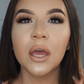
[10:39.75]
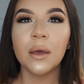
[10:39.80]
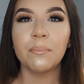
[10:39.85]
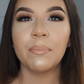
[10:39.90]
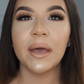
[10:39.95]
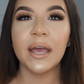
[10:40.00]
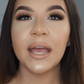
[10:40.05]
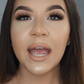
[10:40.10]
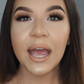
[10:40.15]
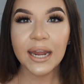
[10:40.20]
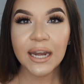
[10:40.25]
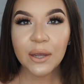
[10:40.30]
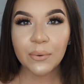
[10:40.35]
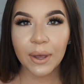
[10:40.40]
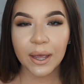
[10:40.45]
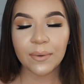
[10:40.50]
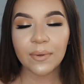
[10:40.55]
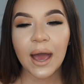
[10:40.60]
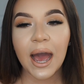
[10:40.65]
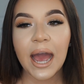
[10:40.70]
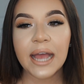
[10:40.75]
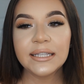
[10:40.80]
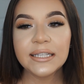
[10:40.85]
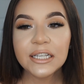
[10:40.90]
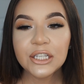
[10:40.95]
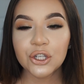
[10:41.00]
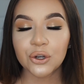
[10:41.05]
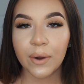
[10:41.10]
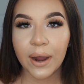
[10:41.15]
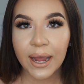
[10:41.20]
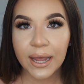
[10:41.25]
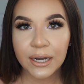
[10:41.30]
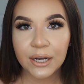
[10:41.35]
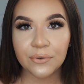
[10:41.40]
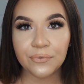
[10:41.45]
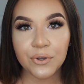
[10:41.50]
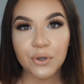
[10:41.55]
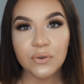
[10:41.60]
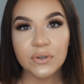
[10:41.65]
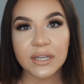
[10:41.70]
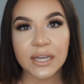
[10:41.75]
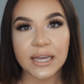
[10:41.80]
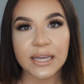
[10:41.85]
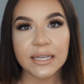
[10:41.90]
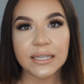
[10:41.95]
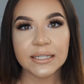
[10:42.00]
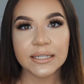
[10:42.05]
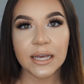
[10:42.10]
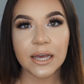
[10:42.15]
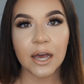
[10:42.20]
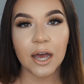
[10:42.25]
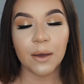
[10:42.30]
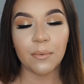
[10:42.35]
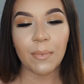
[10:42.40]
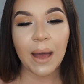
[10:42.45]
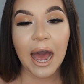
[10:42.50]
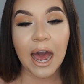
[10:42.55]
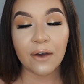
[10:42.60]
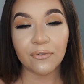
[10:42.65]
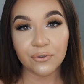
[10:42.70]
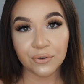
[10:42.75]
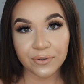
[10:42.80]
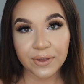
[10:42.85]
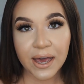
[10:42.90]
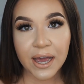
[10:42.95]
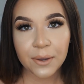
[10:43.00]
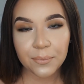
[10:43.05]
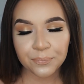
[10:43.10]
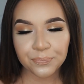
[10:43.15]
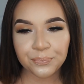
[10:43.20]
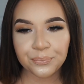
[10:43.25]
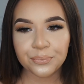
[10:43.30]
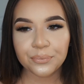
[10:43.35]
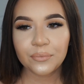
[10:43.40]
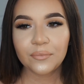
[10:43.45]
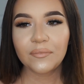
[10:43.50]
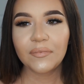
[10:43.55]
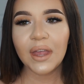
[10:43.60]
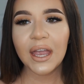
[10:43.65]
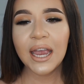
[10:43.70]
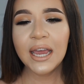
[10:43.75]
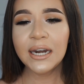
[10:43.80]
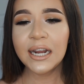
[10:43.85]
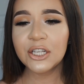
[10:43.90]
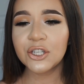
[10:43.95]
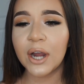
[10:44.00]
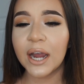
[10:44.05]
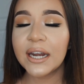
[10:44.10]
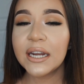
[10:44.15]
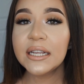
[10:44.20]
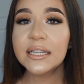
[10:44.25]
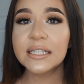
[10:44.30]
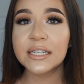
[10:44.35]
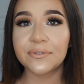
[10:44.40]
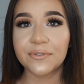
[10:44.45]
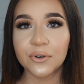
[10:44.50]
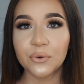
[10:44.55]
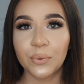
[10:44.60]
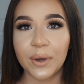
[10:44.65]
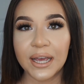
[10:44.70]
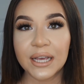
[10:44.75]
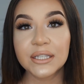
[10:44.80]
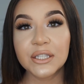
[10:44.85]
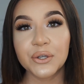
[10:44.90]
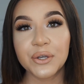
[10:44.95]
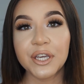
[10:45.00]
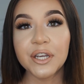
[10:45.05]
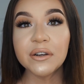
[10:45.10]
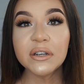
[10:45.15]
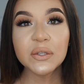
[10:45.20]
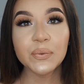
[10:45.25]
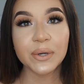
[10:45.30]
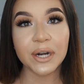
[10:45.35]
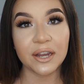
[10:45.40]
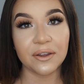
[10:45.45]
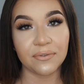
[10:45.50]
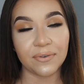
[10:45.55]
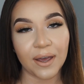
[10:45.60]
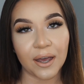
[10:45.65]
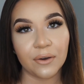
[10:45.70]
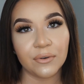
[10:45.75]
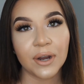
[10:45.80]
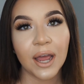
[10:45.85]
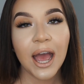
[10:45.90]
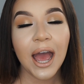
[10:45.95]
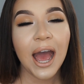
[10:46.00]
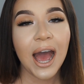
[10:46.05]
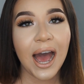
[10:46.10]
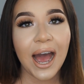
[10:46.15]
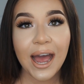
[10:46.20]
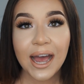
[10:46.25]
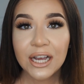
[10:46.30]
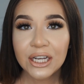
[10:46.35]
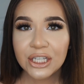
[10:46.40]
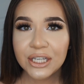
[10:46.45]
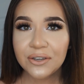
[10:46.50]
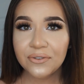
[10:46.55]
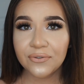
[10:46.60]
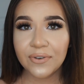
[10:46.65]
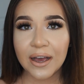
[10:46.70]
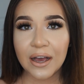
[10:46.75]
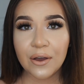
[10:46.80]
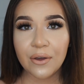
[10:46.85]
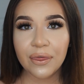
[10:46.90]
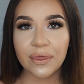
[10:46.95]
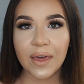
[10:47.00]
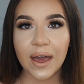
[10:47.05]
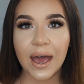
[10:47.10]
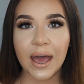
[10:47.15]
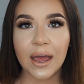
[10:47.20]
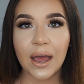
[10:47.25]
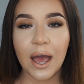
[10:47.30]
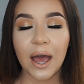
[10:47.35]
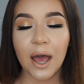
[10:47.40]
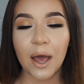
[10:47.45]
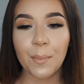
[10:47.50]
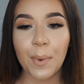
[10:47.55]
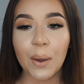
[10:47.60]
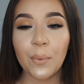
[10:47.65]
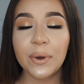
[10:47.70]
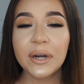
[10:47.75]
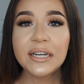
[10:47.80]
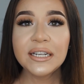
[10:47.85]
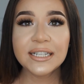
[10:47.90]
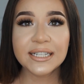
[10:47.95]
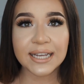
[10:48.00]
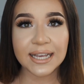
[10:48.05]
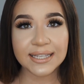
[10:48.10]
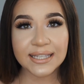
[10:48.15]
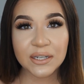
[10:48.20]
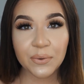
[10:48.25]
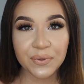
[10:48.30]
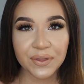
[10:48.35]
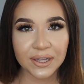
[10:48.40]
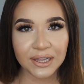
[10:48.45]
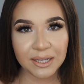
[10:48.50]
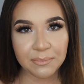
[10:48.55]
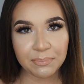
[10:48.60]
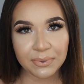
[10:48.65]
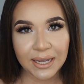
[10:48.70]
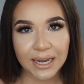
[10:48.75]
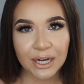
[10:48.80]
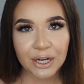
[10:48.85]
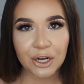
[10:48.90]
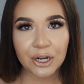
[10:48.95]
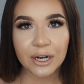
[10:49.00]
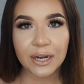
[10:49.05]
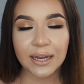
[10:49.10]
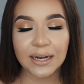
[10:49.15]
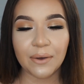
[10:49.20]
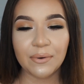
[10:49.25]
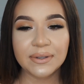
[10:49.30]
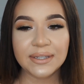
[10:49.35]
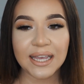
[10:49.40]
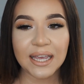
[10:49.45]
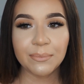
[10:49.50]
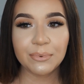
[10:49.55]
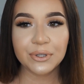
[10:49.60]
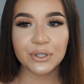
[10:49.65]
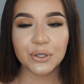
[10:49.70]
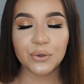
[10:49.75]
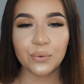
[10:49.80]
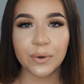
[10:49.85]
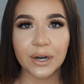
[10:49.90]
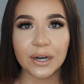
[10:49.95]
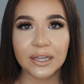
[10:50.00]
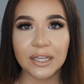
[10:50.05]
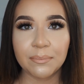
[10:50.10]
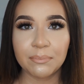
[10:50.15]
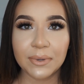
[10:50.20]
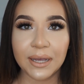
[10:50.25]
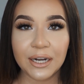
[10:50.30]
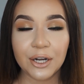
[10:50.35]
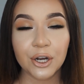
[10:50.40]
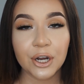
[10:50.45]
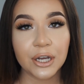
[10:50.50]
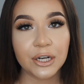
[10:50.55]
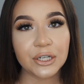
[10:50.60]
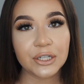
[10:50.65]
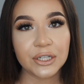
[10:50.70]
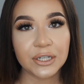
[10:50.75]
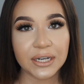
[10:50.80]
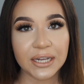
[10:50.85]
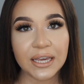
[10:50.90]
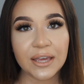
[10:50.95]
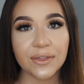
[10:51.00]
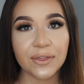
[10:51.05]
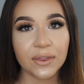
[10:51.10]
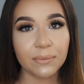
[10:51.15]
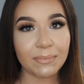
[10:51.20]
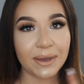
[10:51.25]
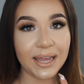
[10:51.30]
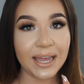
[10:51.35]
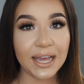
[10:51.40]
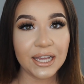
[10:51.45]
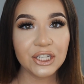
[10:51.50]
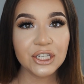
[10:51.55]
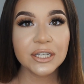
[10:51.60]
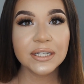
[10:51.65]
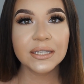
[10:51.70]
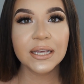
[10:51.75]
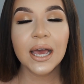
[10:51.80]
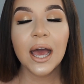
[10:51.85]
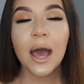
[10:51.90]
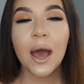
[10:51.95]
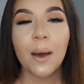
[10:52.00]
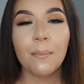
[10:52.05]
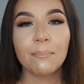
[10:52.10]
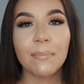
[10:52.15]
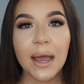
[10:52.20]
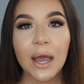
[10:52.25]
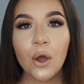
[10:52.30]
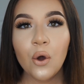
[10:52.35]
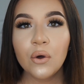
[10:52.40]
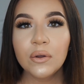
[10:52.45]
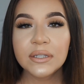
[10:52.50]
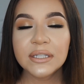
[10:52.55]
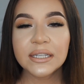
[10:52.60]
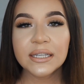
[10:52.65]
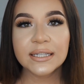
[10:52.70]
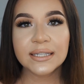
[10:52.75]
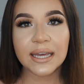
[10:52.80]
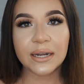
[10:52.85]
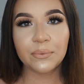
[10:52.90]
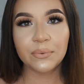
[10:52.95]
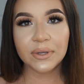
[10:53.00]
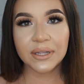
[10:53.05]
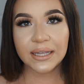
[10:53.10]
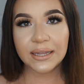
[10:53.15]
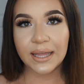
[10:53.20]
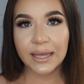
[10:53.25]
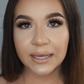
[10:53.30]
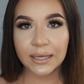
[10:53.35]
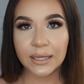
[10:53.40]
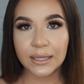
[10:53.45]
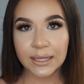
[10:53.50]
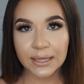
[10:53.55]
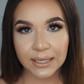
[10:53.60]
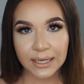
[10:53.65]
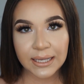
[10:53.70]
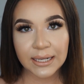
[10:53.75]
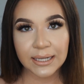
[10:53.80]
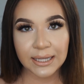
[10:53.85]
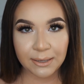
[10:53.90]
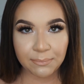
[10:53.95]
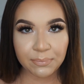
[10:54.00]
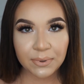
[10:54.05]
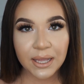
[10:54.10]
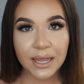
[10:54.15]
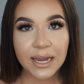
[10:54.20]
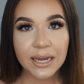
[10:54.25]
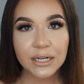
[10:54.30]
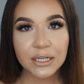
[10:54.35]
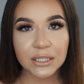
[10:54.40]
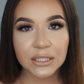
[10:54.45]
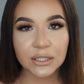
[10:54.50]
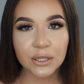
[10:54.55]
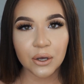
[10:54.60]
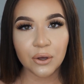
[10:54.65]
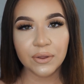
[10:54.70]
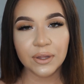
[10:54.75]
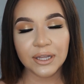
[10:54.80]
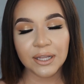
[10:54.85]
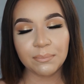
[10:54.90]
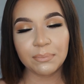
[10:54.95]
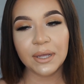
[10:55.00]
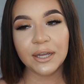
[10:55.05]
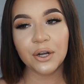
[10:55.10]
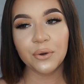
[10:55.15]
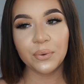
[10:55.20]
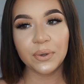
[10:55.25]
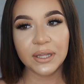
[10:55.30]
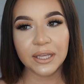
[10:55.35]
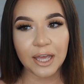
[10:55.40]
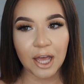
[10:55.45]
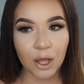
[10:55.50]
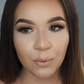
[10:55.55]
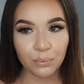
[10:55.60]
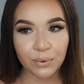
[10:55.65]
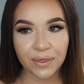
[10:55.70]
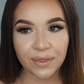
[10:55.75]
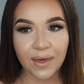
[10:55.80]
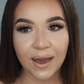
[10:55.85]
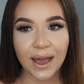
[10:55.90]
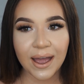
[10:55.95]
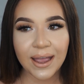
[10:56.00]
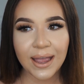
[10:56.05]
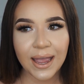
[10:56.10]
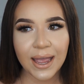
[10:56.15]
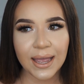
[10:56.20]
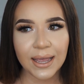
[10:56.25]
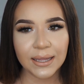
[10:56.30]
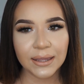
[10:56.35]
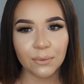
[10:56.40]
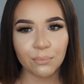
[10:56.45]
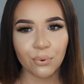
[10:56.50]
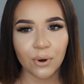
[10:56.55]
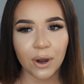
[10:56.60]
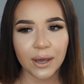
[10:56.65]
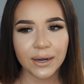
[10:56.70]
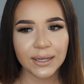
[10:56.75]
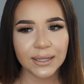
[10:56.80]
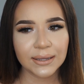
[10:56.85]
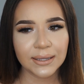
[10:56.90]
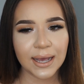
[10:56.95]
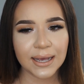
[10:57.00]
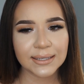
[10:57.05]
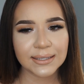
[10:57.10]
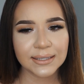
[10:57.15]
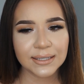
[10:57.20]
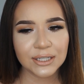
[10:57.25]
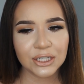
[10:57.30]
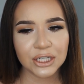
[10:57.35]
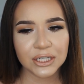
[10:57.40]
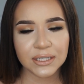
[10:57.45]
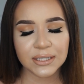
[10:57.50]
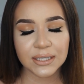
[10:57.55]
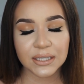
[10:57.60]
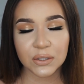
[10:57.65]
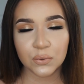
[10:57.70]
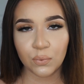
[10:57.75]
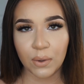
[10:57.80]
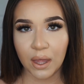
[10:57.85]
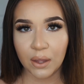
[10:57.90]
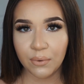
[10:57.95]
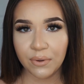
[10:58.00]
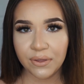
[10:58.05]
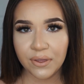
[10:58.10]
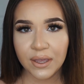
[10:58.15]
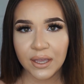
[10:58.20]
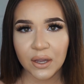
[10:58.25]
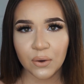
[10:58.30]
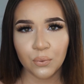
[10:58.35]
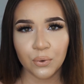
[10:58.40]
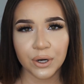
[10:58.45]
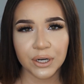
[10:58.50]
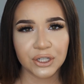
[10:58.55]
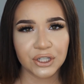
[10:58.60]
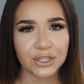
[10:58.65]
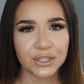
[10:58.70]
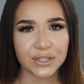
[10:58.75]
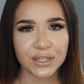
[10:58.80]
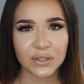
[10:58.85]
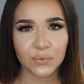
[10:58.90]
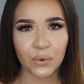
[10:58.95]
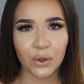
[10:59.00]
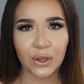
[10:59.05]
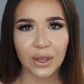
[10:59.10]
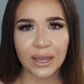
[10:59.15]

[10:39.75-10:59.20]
But anyway, I did try it a few days um, after that and I tried it in different ways. So here's what I found. I actually found that um, I wanted to test it with a lip liner and I was able to wear a lip liner underneath my edges. My whole deal is I really like a clean lip line, so the lip liner really helped with that and the product lasted just as well with it and worked just as well.